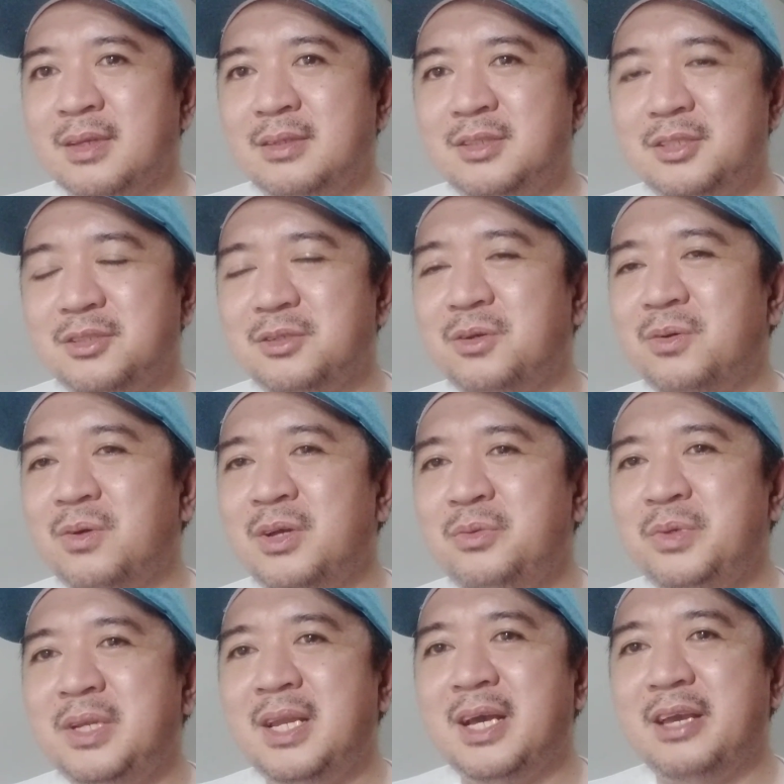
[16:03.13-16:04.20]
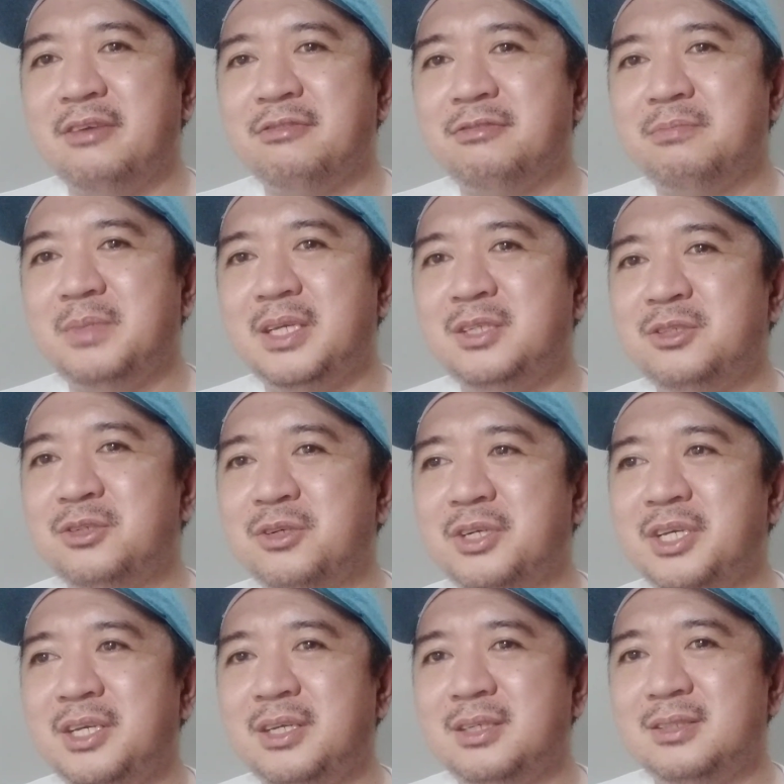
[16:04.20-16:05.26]
just go on with life.
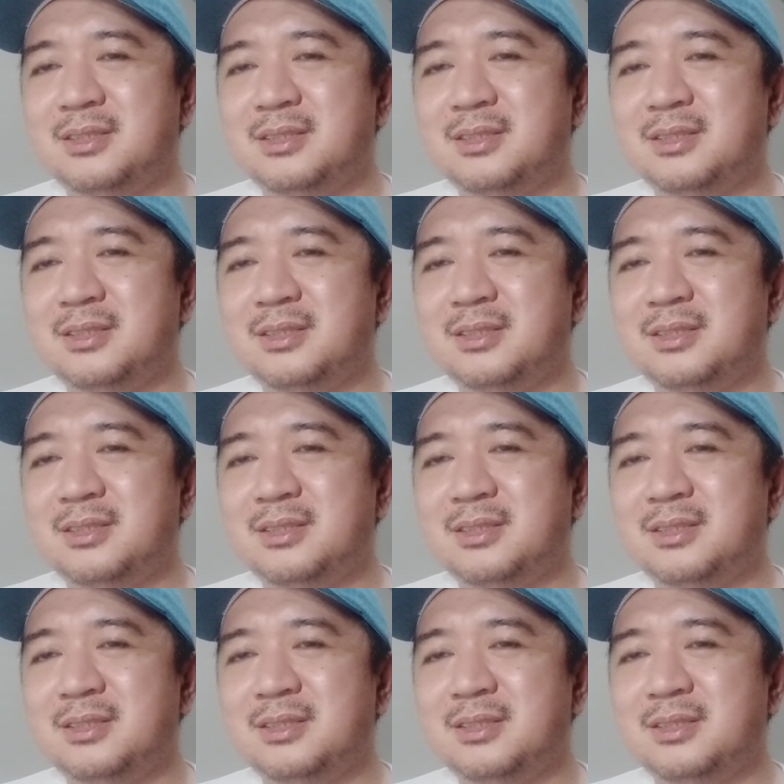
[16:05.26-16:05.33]
Enjoy.